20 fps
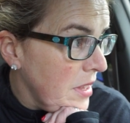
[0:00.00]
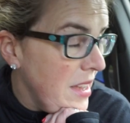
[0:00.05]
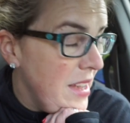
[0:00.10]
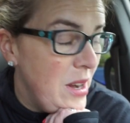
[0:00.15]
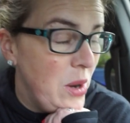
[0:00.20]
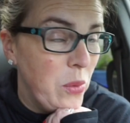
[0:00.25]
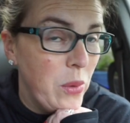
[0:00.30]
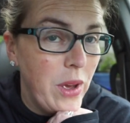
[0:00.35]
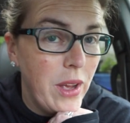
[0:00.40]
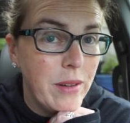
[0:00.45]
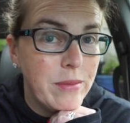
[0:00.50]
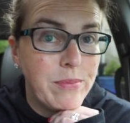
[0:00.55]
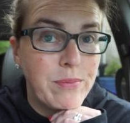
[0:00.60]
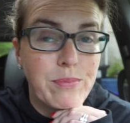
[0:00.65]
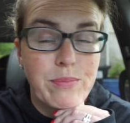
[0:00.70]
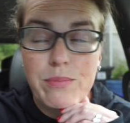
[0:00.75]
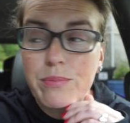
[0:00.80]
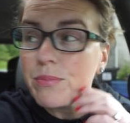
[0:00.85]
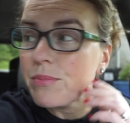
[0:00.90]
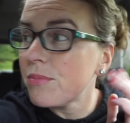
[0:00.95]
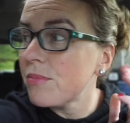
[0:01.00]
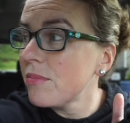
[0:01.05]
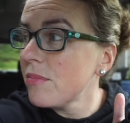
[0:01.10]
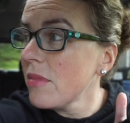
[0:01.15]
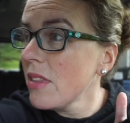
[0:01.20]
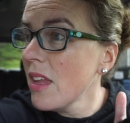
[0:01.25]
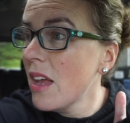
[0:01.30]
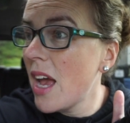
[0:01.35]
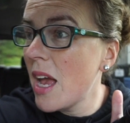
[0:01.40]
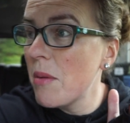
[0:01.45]
Anyway,
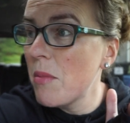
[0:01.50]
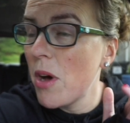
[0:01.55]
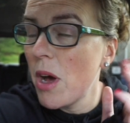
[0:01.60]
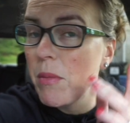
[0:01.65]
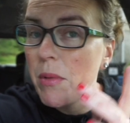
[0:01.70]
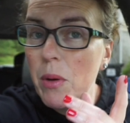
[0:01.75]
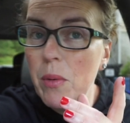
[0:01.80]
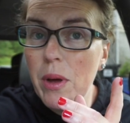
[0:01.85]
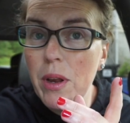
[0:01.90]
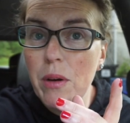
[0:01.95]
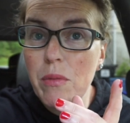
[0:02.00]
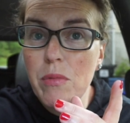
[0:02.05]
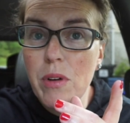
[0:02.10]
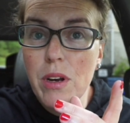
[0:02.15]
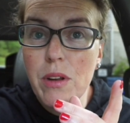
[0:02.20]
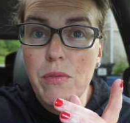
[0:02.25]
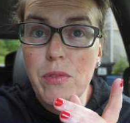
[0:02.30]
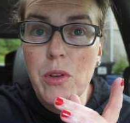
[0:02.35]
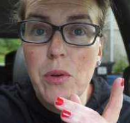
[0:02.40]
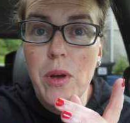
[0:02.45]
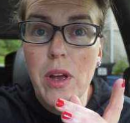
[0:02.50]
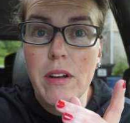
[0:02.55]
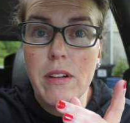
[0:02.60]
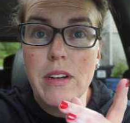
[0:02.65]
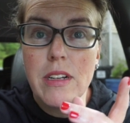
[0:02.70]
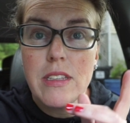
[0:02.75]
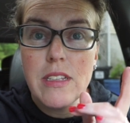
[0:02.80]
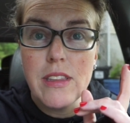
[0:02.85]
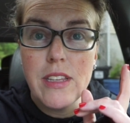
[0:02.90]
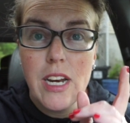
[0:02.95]
I am on my way to run a few
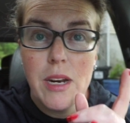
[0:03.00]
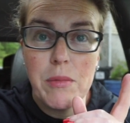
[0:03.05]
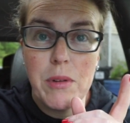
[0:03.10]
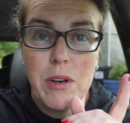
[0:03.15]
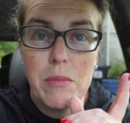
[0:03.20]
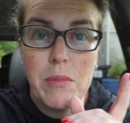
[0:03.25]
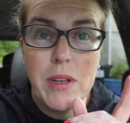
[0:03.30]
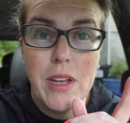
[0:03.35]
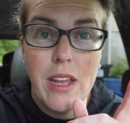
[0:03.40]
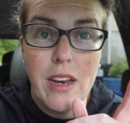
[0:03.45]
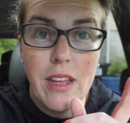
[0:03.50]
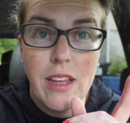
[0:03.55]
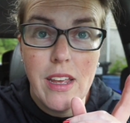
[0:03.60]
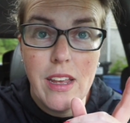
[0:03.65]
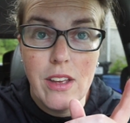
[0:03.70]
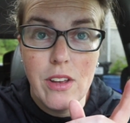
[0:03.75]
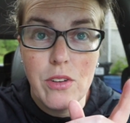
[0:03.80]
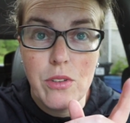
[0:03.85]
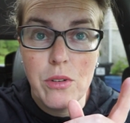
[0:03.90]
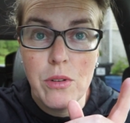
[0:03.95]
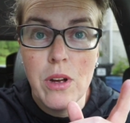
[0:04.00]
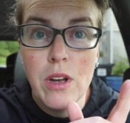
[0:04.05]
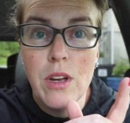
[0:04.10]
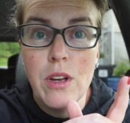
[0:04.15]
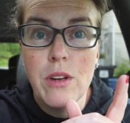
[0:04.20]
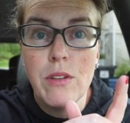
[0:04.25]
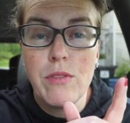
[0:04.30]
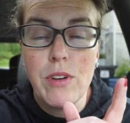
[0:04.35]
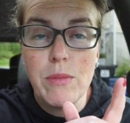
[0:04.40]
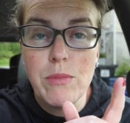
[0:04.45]
errands and then I'm going to be getting Andrew
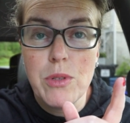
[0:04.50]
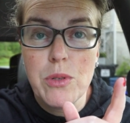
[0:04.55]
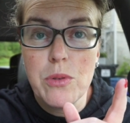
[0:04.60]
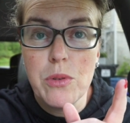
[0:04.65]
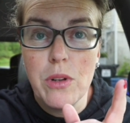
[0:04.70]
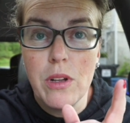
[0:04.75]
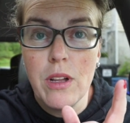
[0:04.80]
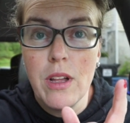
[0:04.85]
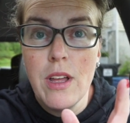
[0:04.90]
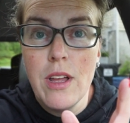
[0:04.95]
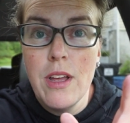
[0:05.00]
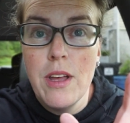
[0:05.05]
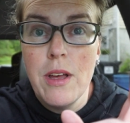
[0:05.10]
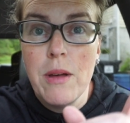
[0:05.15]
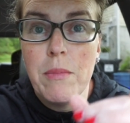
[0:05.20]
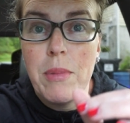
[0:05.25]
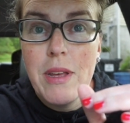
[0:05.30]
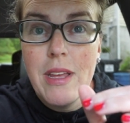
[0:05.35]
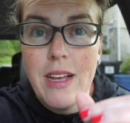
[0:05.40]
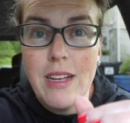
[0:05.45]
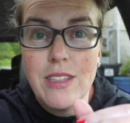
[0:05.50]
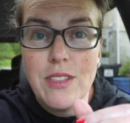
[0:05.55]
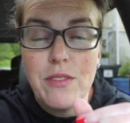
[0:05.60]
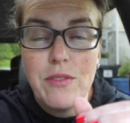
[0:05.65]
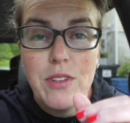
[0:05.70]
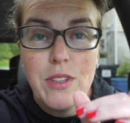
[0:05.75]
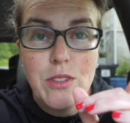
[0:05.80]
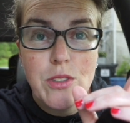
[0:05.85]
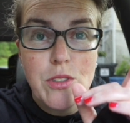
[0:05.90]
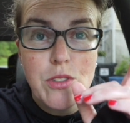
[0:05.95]
from school. But yes, it
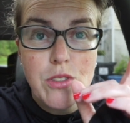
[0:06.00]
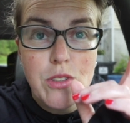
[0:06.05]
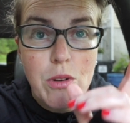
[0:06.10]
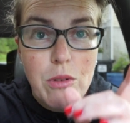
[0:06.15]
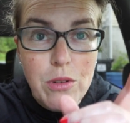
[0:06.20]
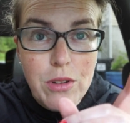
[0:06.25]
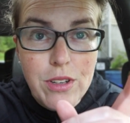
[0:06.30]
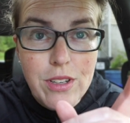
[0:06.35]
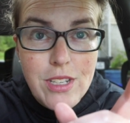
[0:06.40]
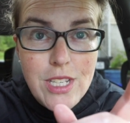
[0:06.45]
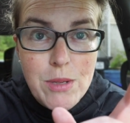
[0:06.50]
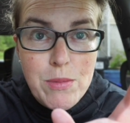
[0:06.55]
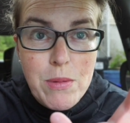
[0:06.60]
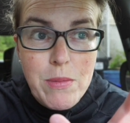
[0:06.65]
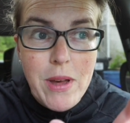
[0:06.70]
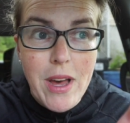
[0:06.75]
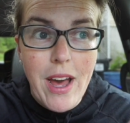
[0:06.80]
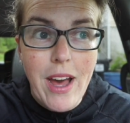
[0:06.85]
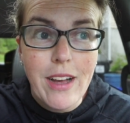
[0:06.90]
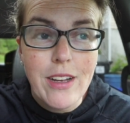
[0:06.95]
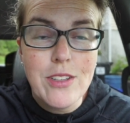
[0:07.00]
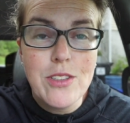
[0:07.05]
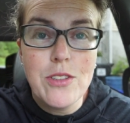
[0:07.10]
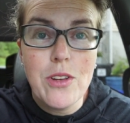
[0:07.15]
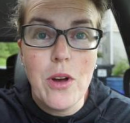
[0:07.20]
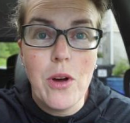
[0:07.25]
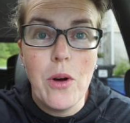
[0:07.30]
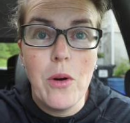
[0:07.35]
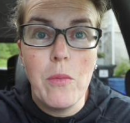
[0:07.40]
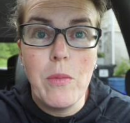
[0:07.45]
feels so good to be back.
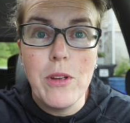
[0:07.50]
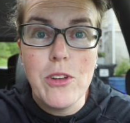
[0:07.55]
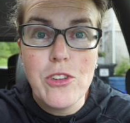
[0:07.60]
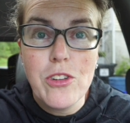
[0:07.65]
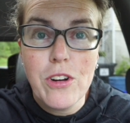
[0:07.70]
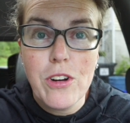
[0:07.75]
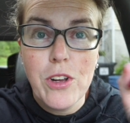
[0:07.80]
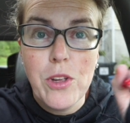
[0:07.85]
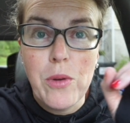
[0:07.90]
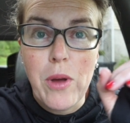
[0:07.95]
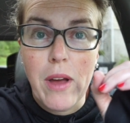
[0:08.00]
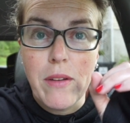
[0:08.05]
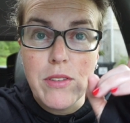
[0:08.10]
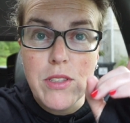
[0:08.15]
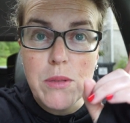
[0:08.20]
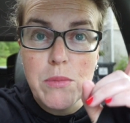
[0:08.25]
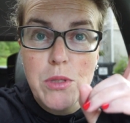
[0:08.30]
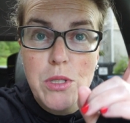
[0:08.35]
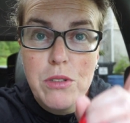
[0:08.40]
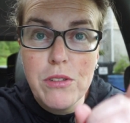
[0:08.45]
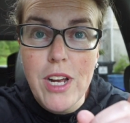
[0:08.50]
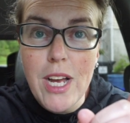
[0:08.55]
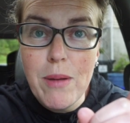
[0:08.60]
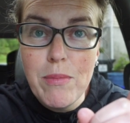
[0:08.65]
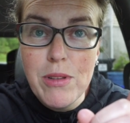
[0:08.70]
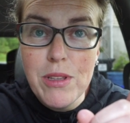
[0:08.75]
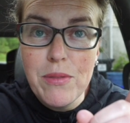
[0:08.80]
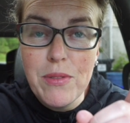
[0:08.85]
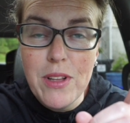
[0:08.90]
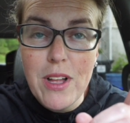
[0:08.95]
So be sure you have
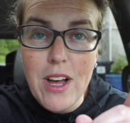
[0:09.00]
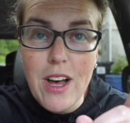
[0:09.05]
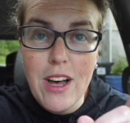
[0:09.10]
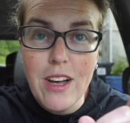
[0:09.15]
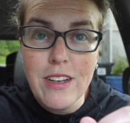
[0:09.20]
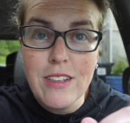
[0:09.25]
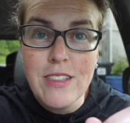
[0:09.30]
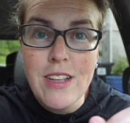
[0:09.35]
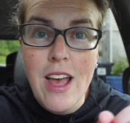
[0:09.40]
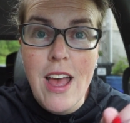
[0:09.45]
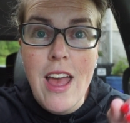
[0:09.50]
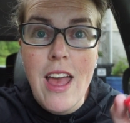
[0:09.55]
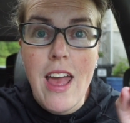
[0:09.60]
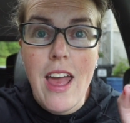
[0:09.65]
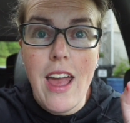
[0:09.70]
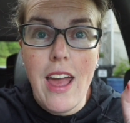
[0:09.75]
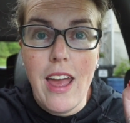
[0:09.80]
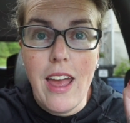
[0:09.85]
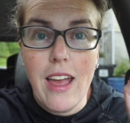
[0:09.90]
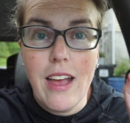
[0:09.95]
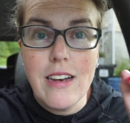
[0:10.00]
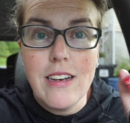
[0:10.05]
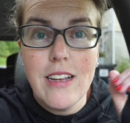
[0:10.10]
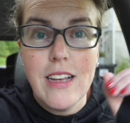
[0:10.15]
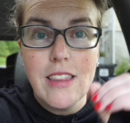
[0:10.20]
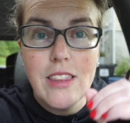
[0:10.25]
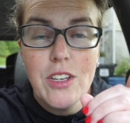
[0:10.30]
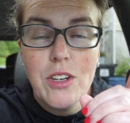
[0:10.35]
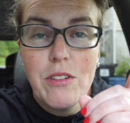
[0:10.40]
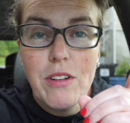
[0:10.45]
subscribed to the vlogs and
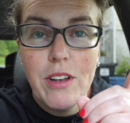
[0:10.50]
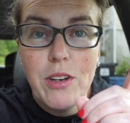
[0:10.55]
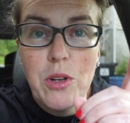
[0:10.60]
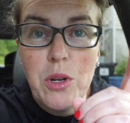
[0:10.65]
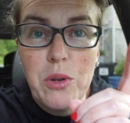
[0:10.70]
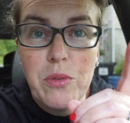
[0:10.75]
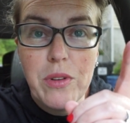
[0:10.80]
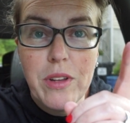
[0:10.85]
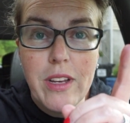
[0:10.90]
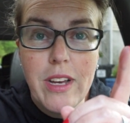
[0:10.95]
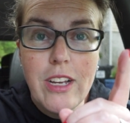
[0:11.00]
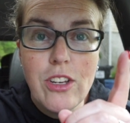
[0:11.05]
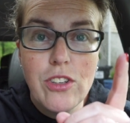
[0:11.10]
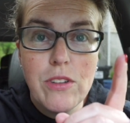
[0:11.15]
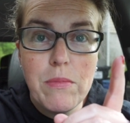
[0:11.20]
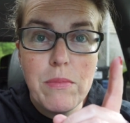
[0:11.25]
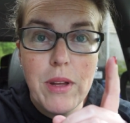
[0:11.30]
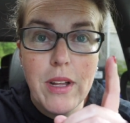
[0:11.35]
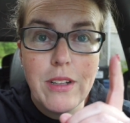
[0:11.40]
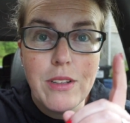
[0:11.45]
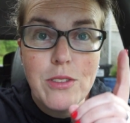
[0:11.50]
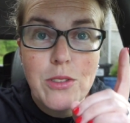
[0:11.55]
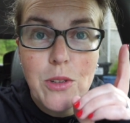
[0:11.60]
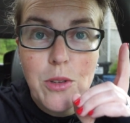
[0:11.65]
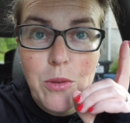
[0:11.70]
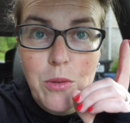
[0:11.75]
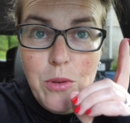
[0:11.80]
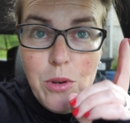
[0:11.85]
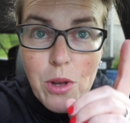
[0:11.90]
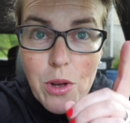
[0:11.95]
hit the gray notification bell so
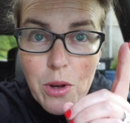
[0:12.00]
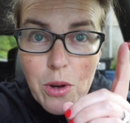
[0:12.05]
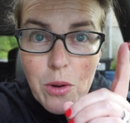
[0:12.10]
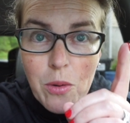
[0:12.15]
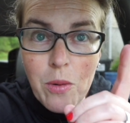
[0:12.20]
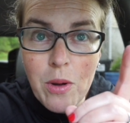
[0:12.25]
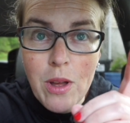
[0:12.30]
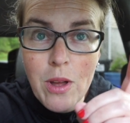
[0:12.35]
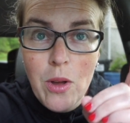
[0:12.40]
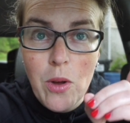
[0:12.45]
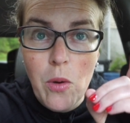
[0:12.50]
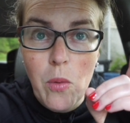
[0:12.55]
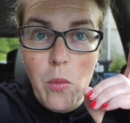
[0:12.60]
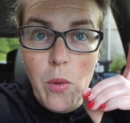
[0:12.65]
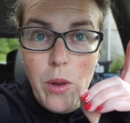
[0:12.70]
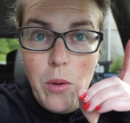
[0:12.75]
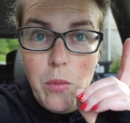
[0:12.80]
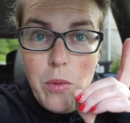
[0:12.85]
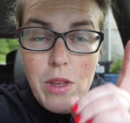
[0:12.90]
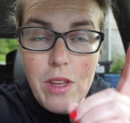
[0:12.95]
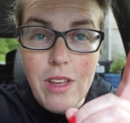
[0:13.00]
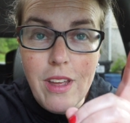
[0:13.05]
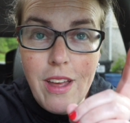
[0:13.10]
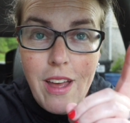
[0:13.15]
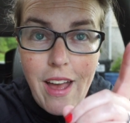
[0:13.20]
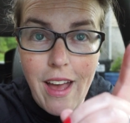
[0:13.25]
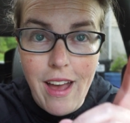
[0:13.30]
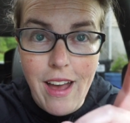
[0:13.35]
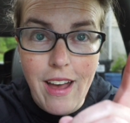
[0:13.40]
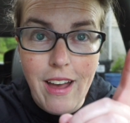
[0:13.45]
you know when we
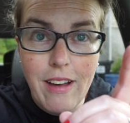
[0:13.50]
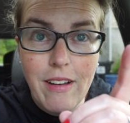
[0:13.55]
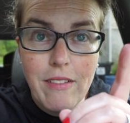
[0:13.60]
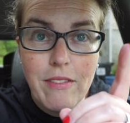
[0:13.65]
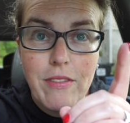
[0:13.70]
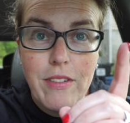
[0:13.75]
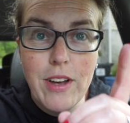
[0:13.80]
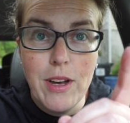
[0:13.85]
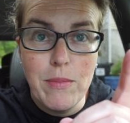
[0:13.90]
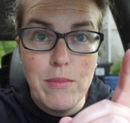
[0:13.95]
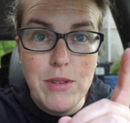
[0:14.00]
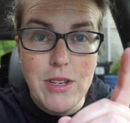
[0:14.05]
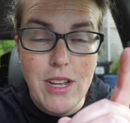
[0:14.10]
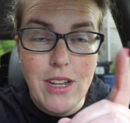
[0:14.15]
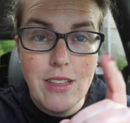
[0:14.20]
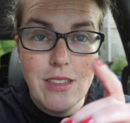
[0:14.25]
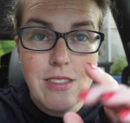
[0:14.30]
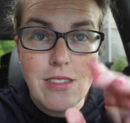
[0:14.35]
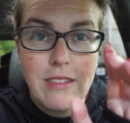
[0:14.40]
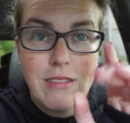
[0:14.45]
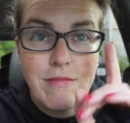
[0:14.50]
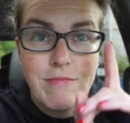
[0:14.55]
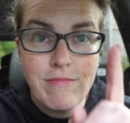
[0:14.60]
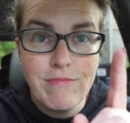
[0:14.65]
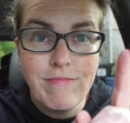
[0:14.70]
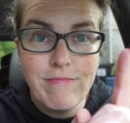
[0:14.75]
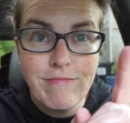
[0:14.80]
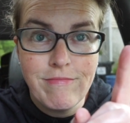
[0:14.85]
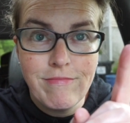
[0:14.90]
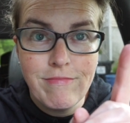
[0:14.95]
have updates.
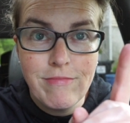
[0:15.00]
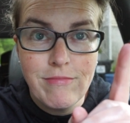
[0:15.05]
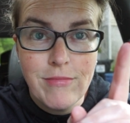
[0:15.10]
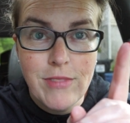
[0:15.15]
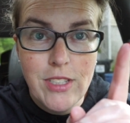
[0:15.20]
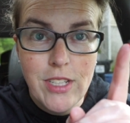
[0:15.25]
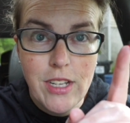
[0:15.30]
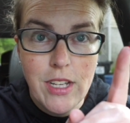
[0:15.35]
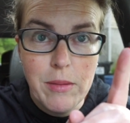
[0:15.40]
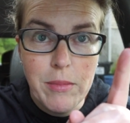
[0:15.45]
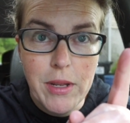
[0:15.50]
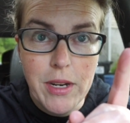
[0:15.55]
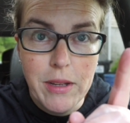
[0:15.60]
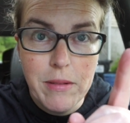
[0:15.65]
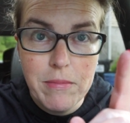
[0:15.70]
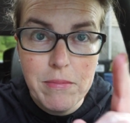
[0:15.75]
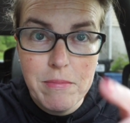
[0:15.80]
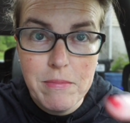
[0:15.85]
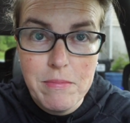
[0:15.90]
See you in a minute.